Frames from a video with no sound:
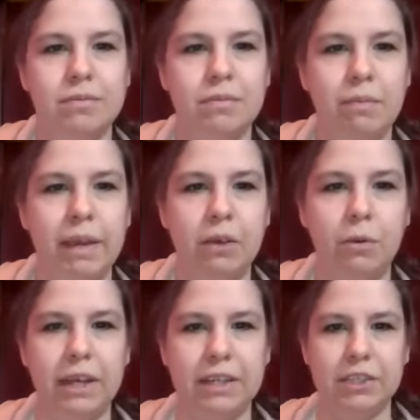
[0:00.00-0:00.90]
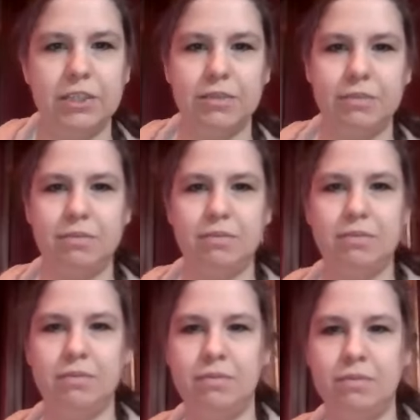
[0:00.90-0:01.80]
make a wish,
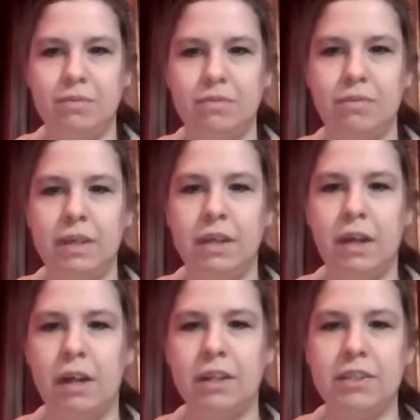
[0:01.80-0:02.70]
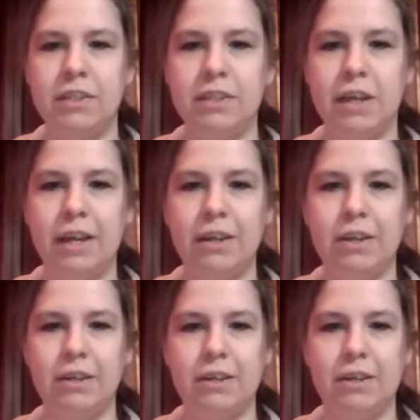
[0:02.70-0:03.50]
acknowledge a desire,